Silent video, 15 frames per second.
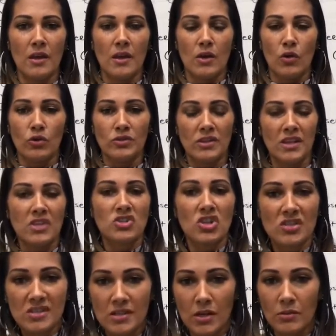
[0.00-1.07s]
Or did they
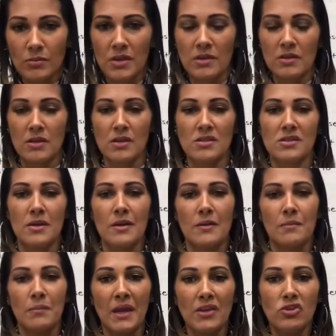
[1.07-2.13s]
just tell me this?
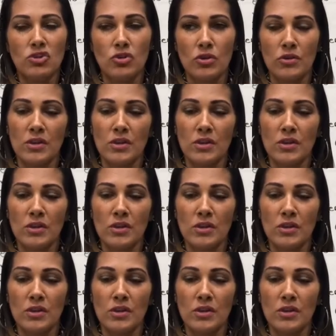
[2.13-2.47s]
Make sure